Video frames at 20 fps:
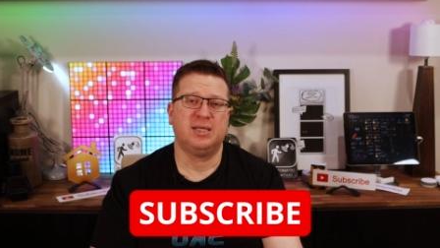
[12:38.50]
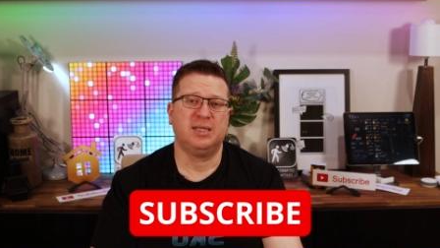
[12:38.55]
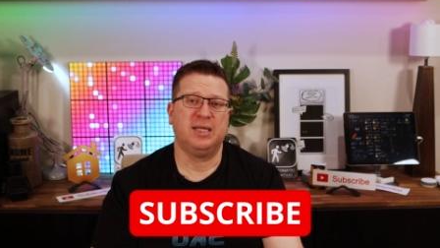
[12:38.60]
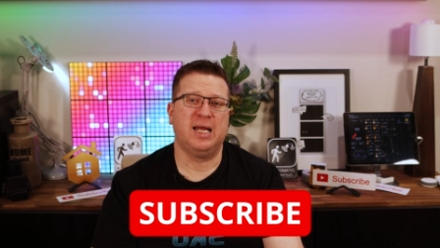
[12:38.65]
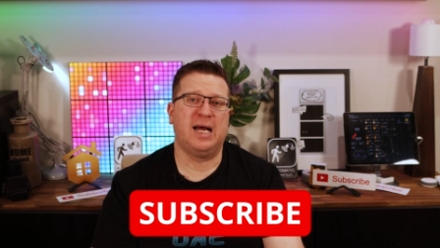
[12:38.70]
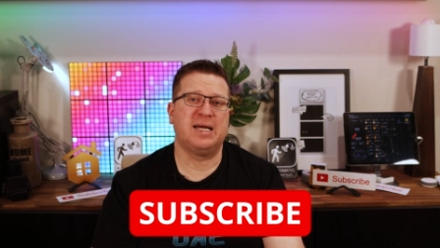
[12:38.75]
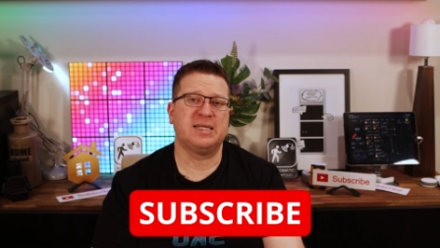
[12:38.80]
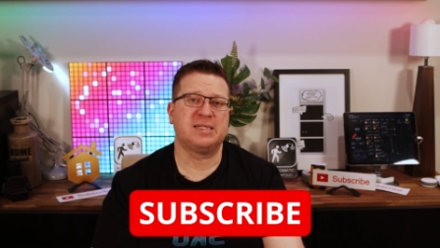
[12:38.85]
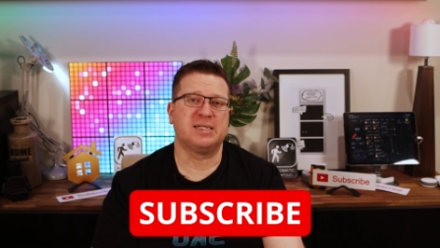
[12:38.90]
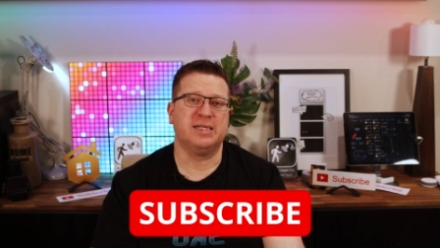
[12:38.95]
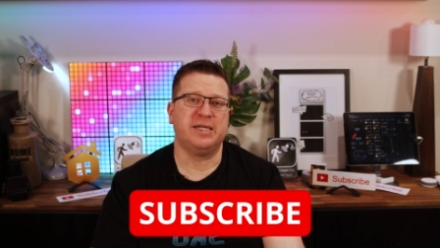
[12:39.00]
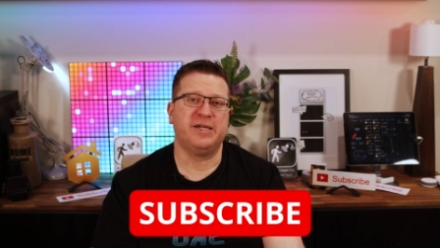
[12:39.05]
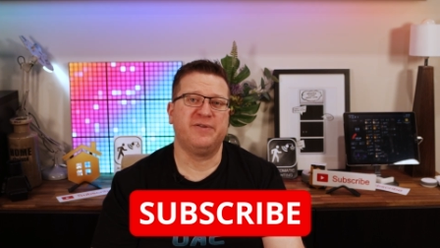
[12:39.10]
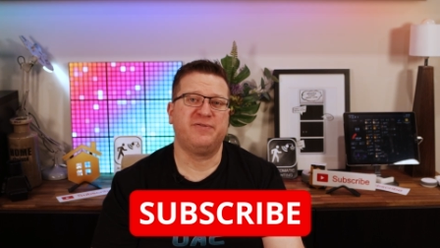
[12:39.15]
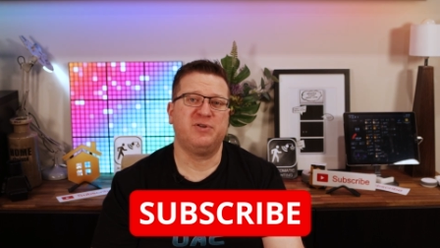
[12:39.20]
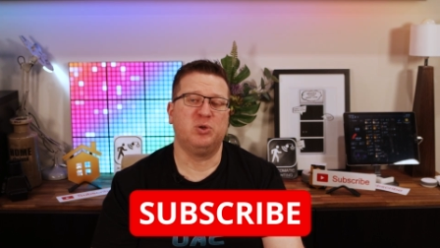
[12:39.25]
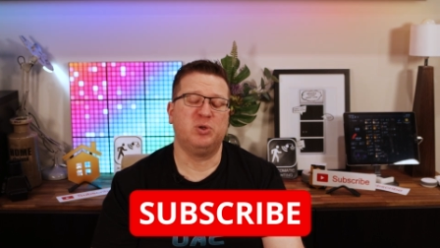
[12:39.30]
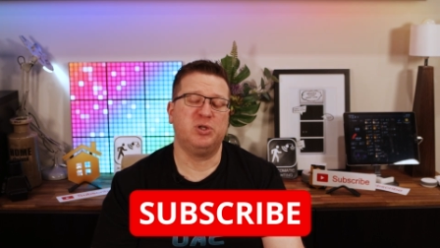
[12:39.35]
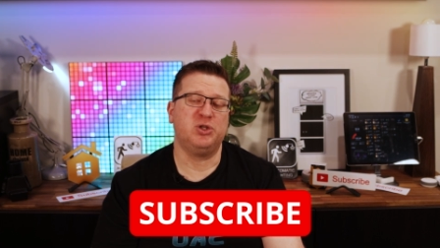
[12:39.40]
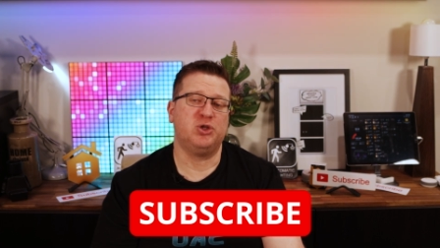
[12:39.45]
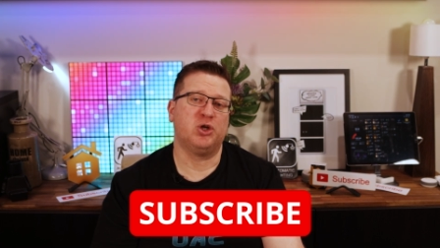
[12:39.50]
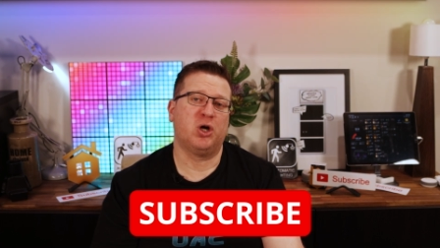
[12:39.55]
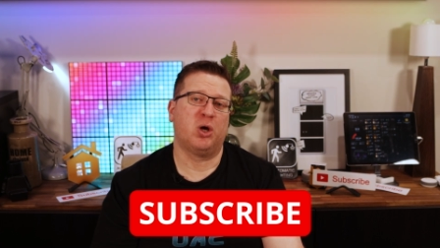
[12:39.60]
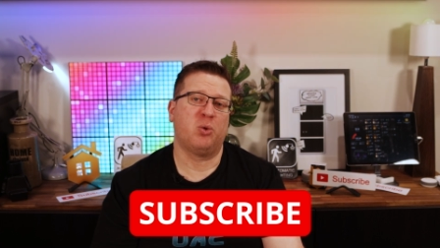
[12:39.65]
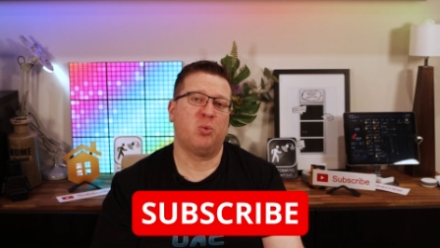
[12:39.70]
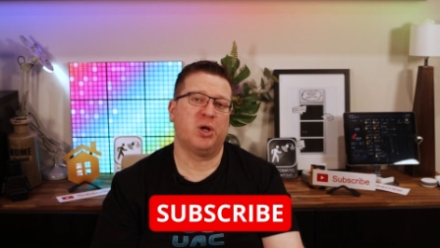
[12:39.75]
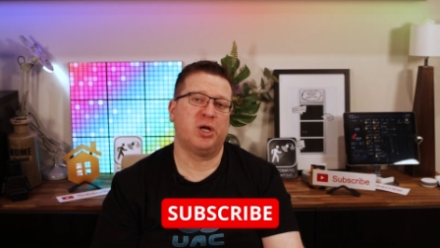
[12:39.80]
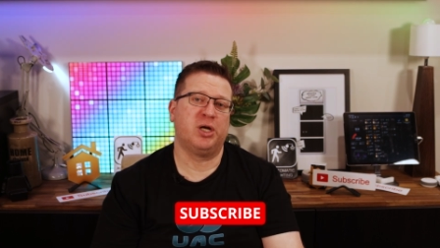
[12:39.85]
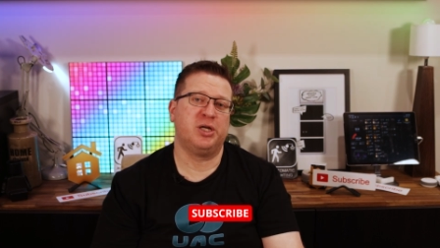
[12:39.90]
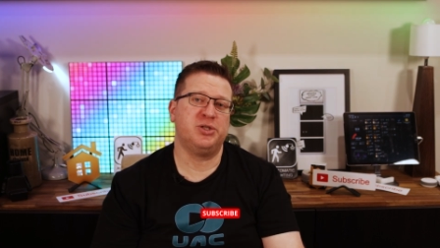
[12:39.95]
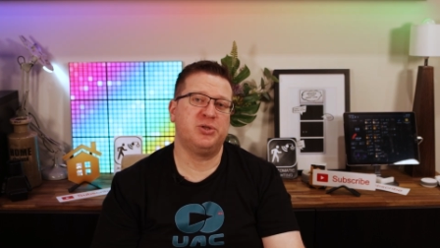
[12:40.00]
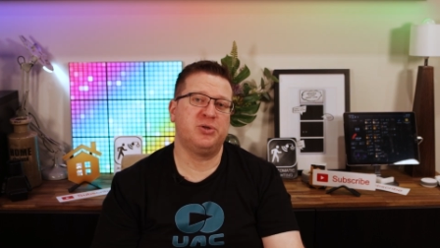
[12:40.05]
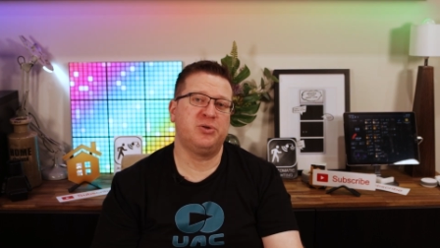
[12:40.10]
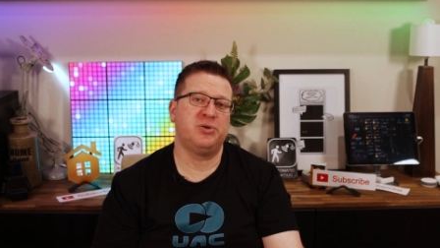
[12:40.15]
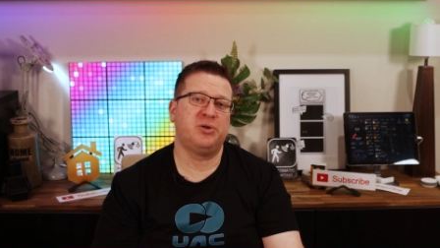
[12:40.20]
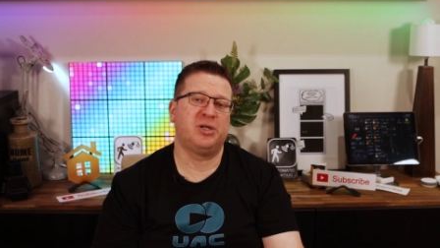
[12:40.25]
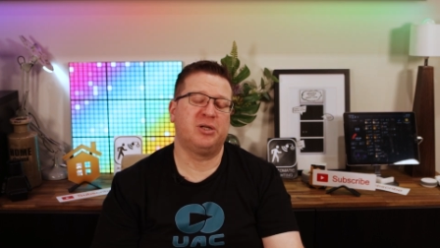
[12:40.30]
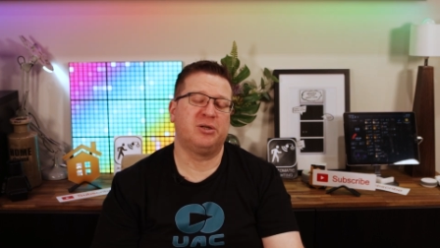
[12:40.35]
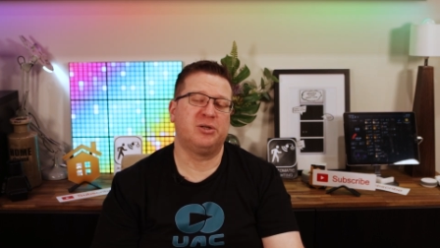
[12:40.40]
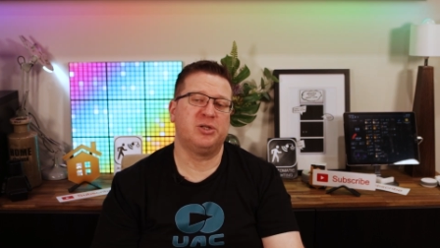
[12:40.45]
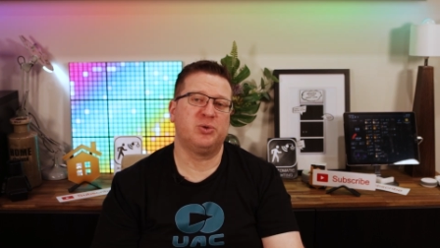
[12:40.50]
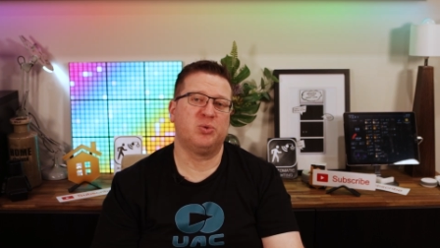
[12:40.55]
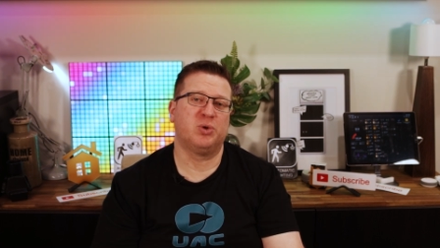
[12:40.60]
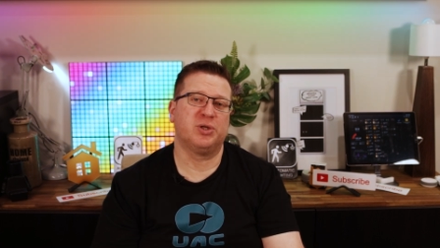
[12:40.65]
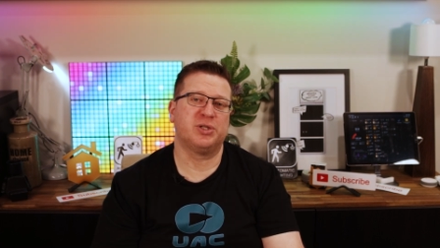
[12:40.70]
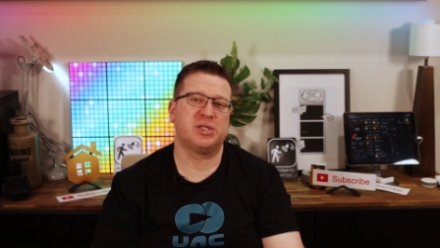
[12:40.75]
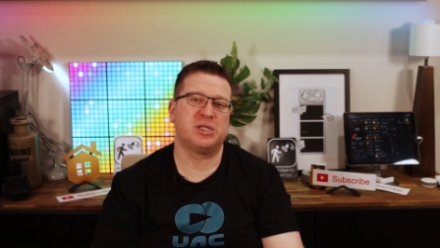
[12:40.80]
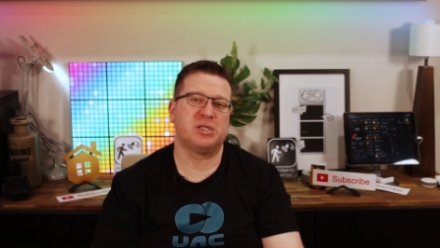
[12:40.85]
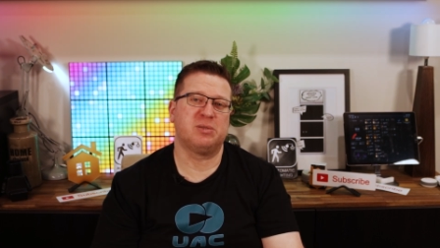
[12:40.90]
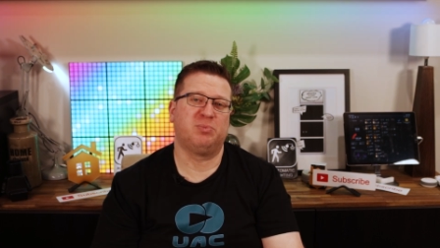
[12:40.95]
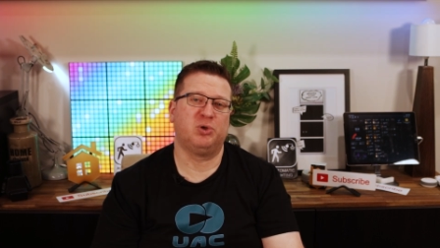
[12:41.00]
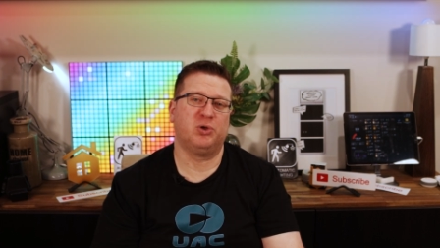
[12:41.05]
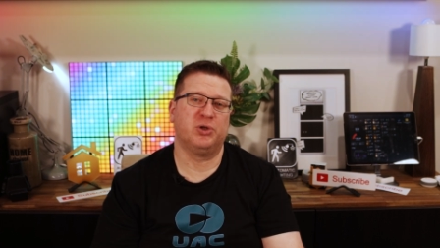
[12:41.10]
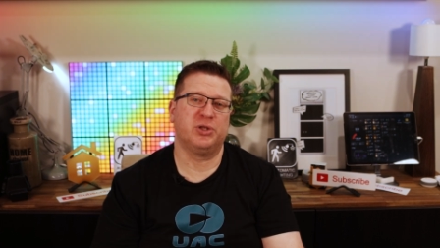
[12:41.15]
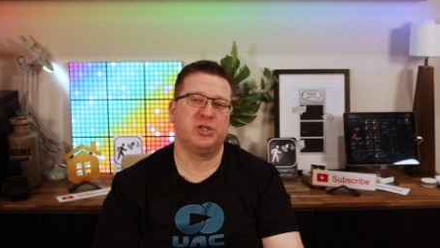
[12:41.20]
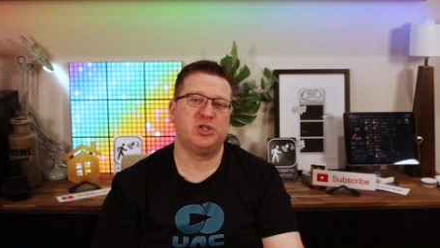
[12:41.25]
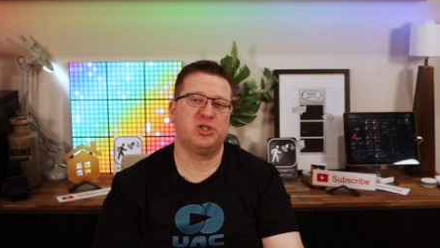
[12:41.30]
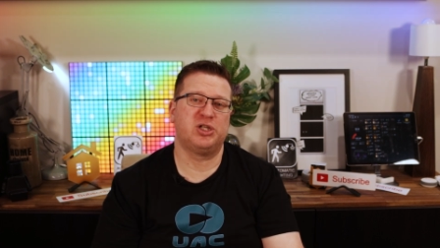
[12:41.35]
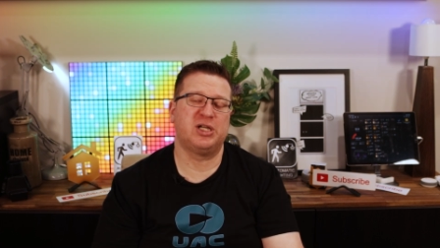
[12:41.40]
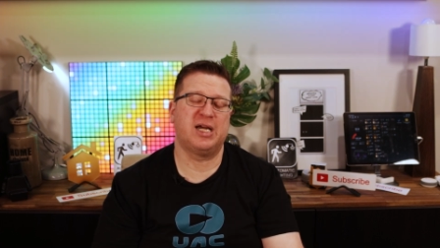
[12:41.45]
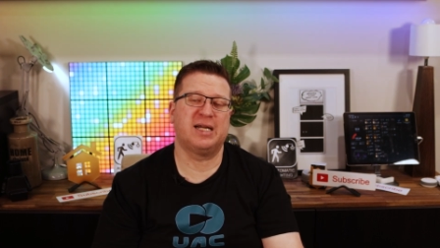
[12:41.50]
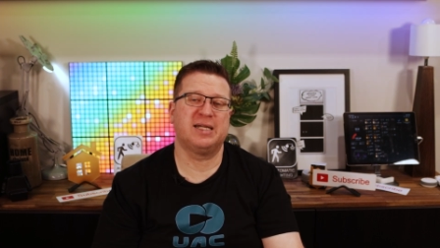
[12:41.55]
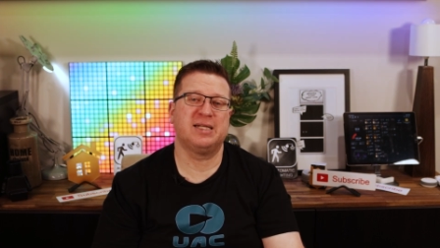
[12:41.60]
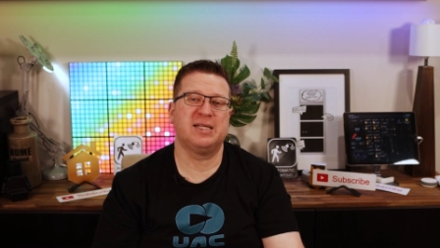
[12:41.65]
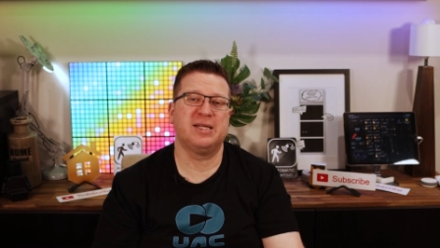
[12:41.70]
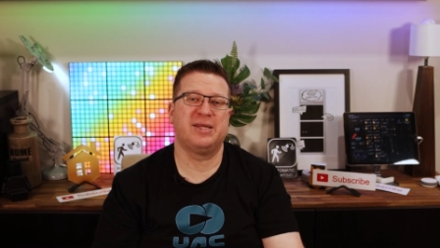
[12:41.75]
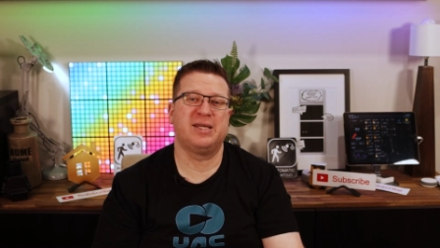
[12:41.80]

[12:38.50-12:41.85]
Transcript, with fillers: Lastly, if you enjoy what I do here and you want to support the channel,